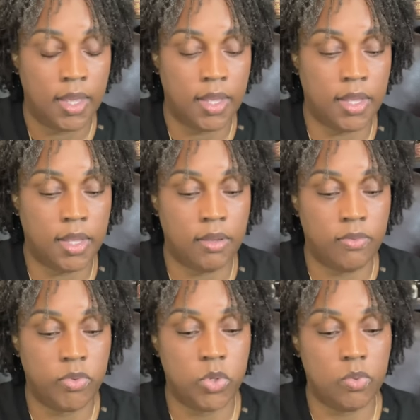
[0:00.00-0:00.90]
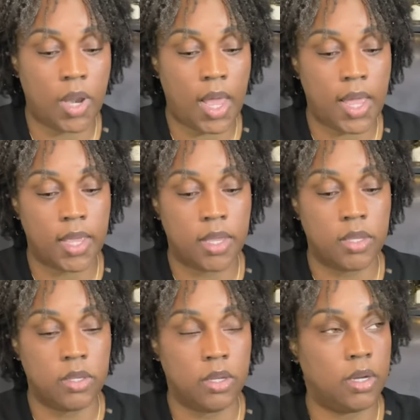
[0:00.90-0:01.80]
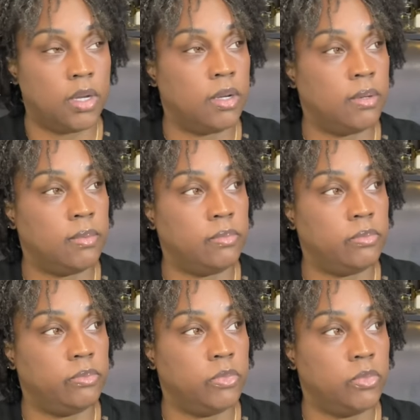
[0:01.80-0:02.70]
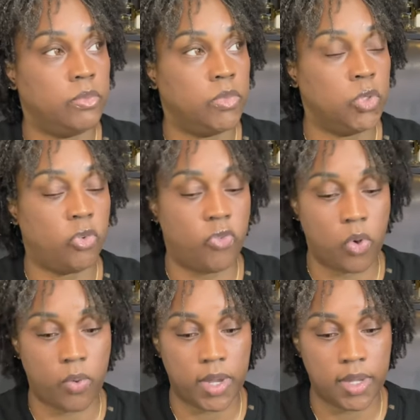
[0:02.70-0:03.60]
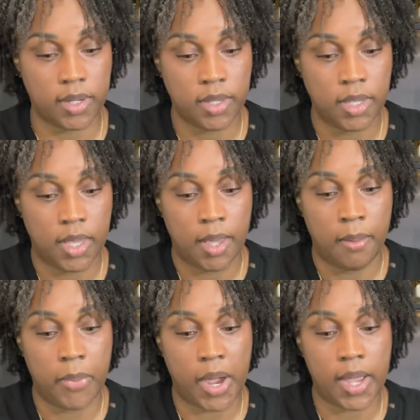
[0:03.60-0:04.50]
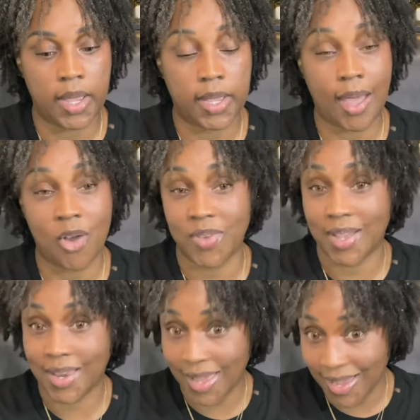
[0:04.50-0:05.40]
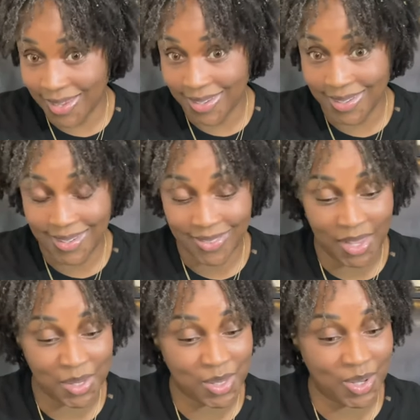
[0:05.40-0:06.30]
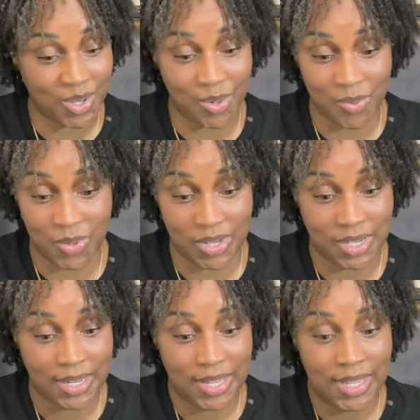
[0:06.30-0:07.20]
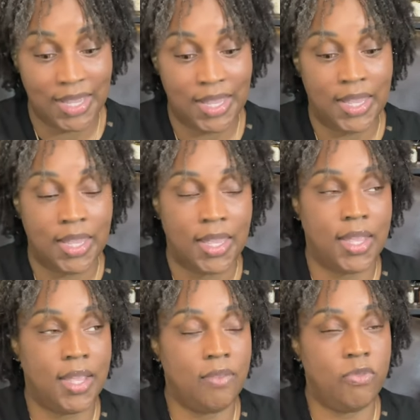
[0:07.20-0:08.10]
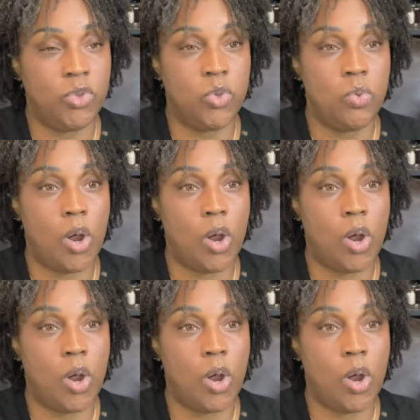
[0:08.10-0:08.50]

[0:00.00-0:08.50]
if you like Euphoria by Calvin Klein, that's a good one. If you